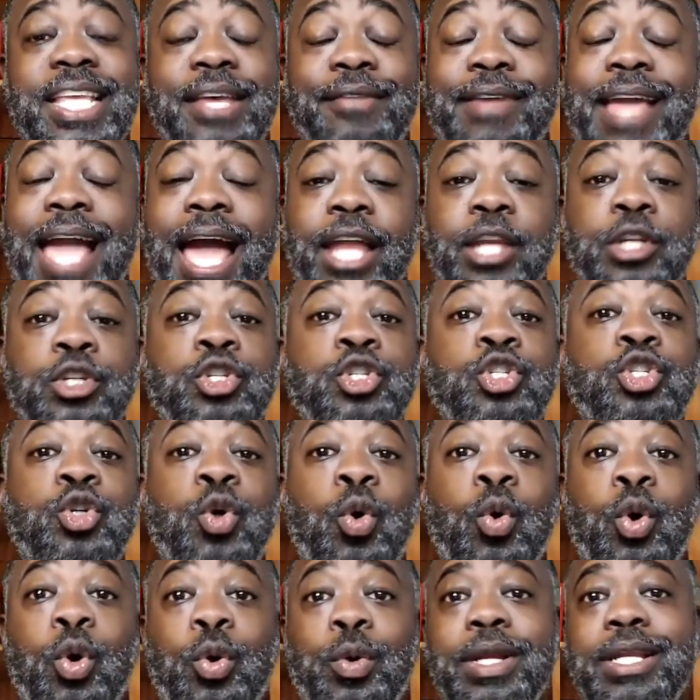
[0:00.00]
have gotten
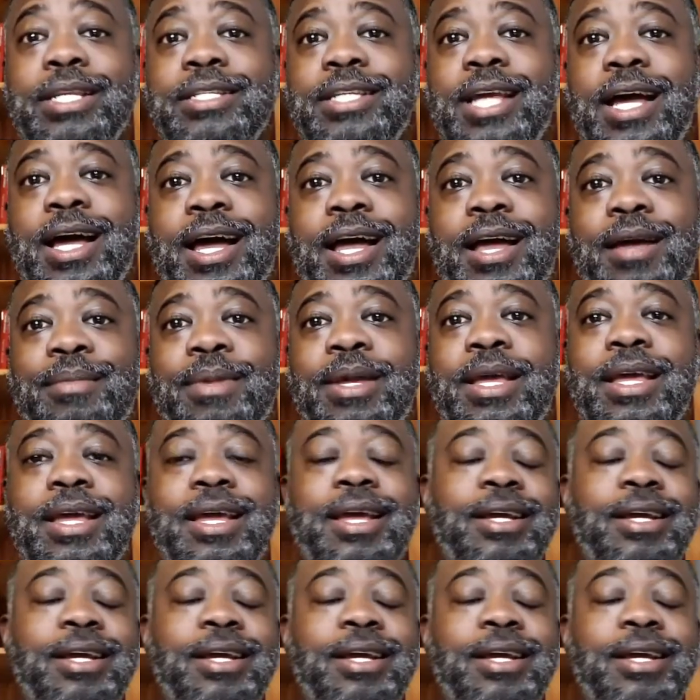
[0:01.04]
shorter in time,